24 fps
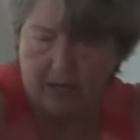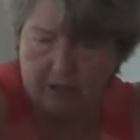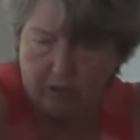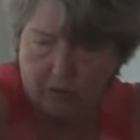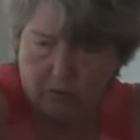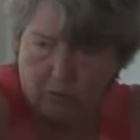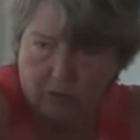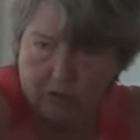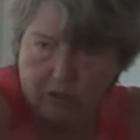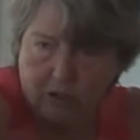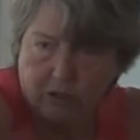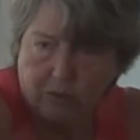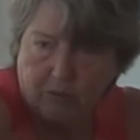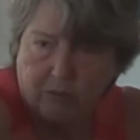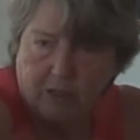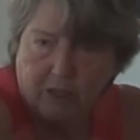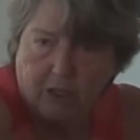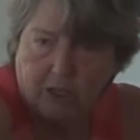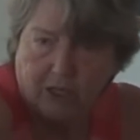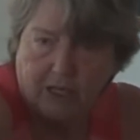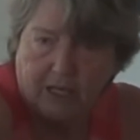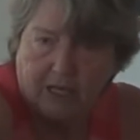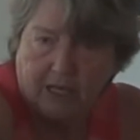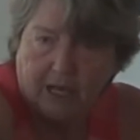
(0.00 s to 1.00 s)
I don't want you to be
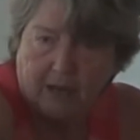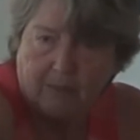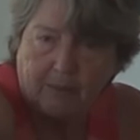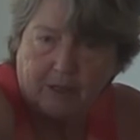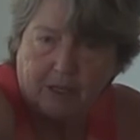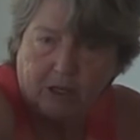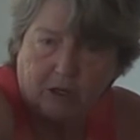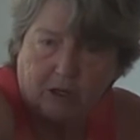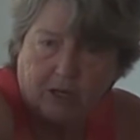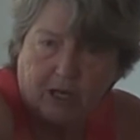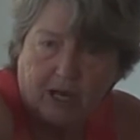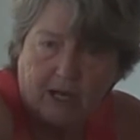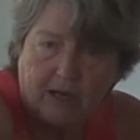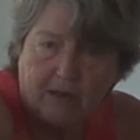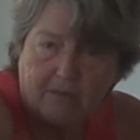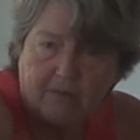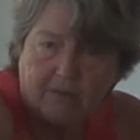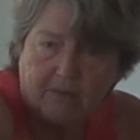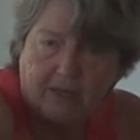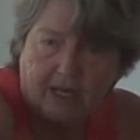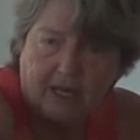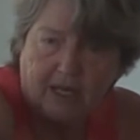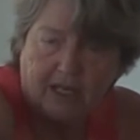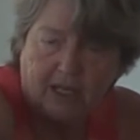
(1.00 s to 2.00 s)
looking at me, okay?
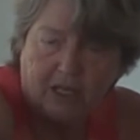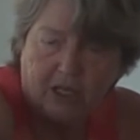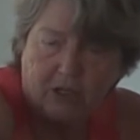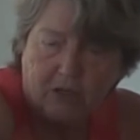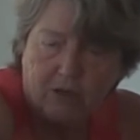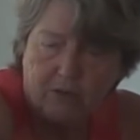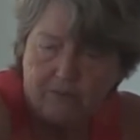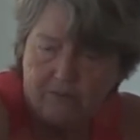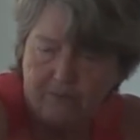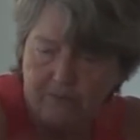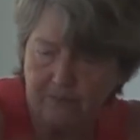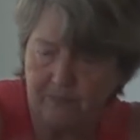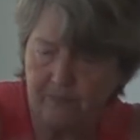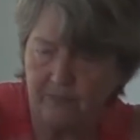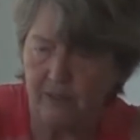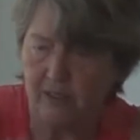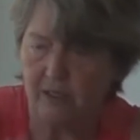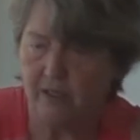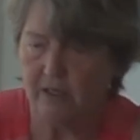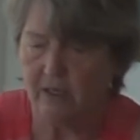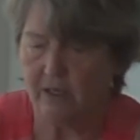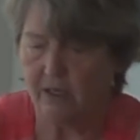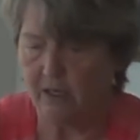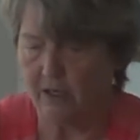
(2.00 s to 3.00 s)
Thank you.
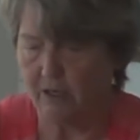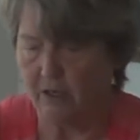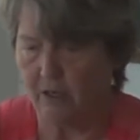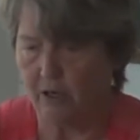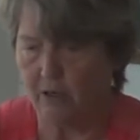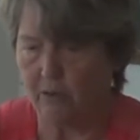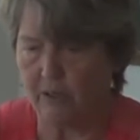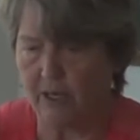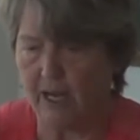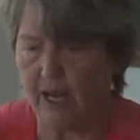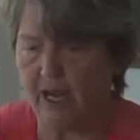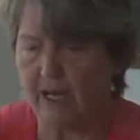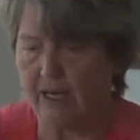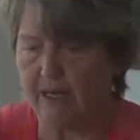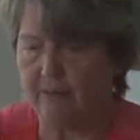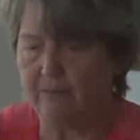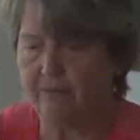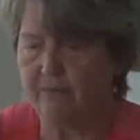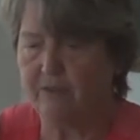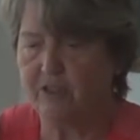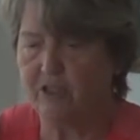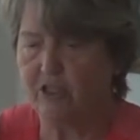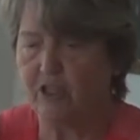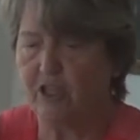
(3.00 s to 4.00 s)
Okay,
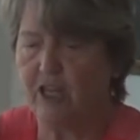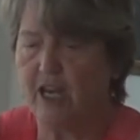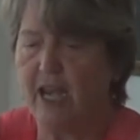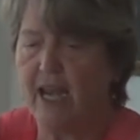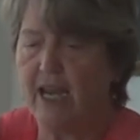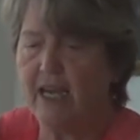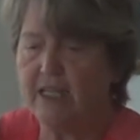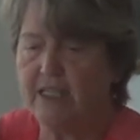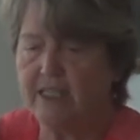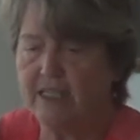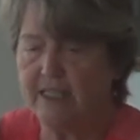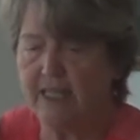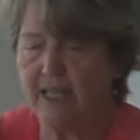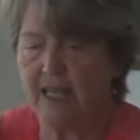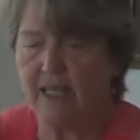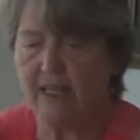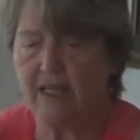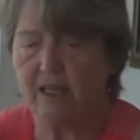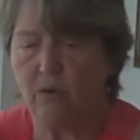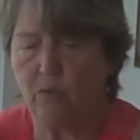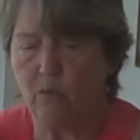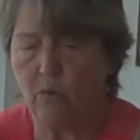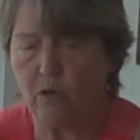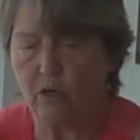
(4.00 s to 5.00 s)
so the next
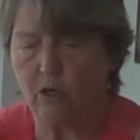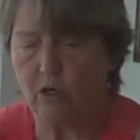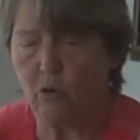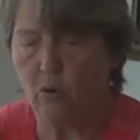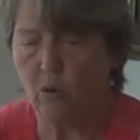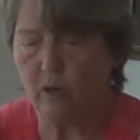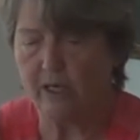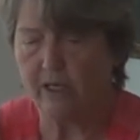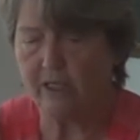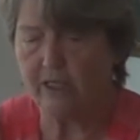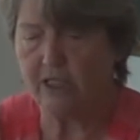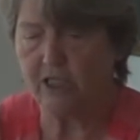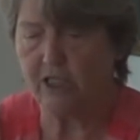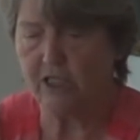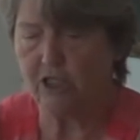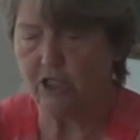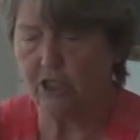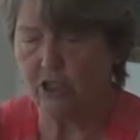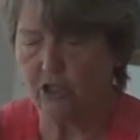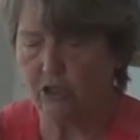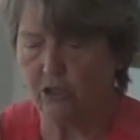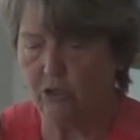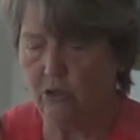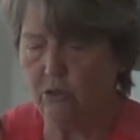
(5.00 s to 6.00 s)
thing that we're going to
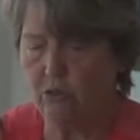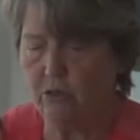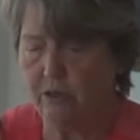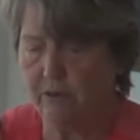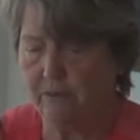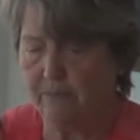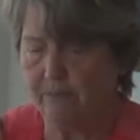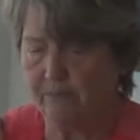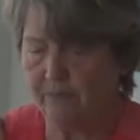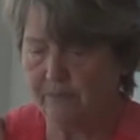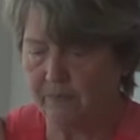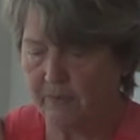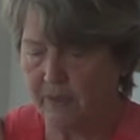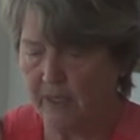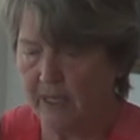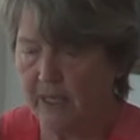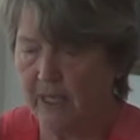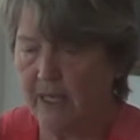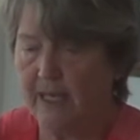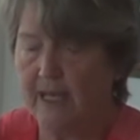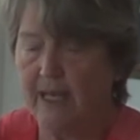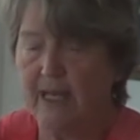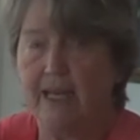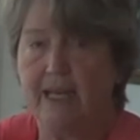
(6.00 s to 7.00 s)
do
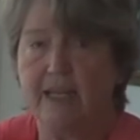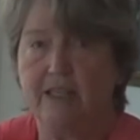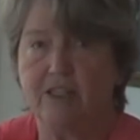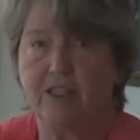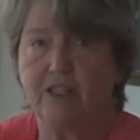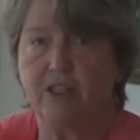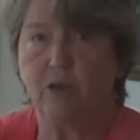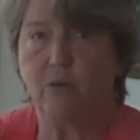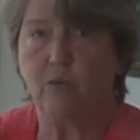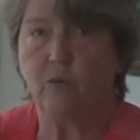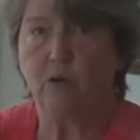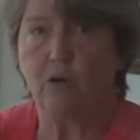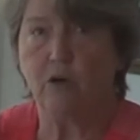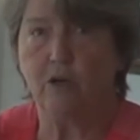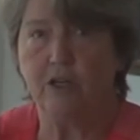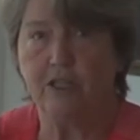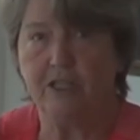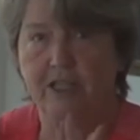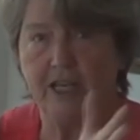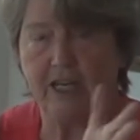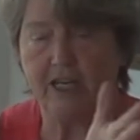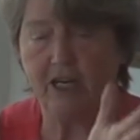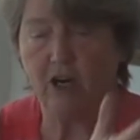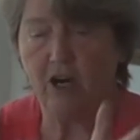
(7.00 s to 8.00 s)
is that we're going
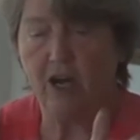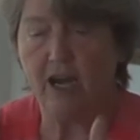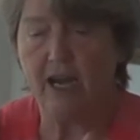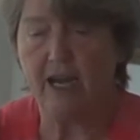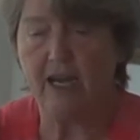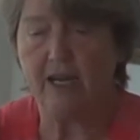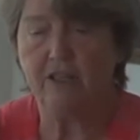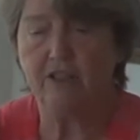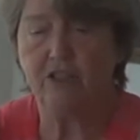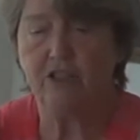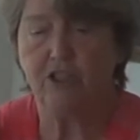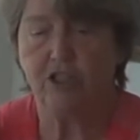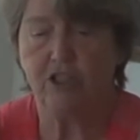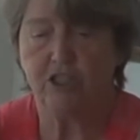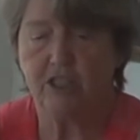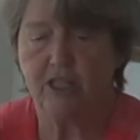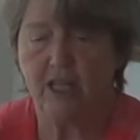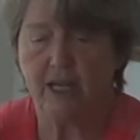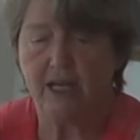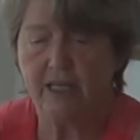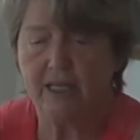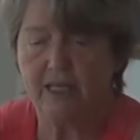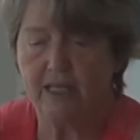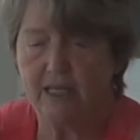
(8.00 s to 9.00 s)
to take our hands just
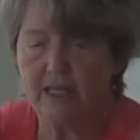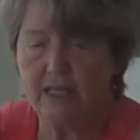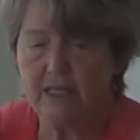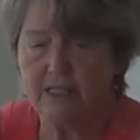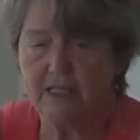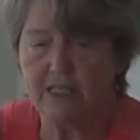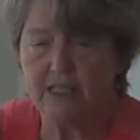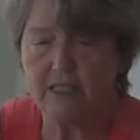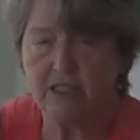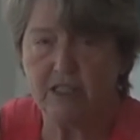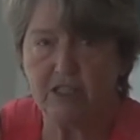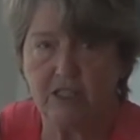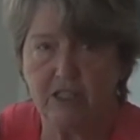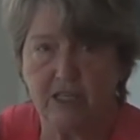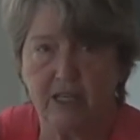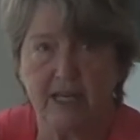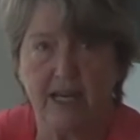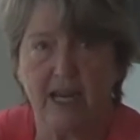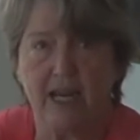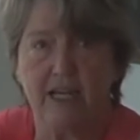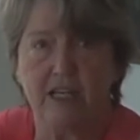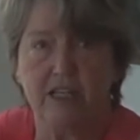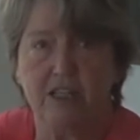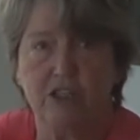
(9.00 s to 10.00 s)
like this. He's
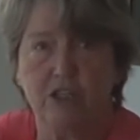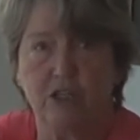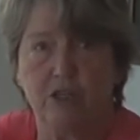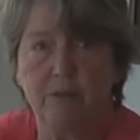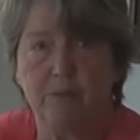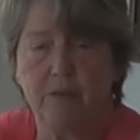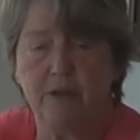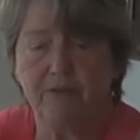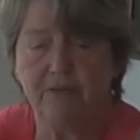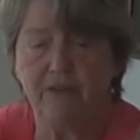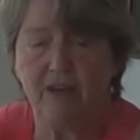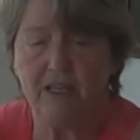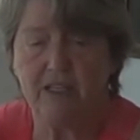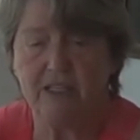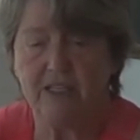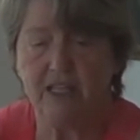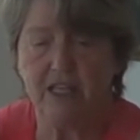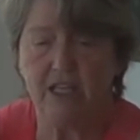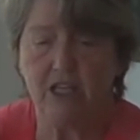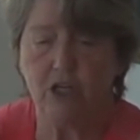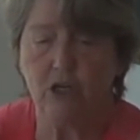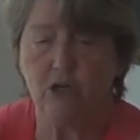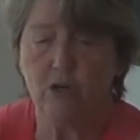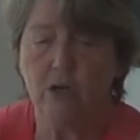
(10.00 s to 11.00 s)
going to be
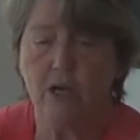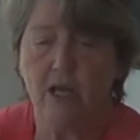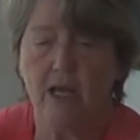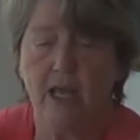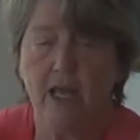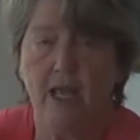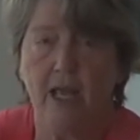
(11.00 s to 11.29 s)
facing you.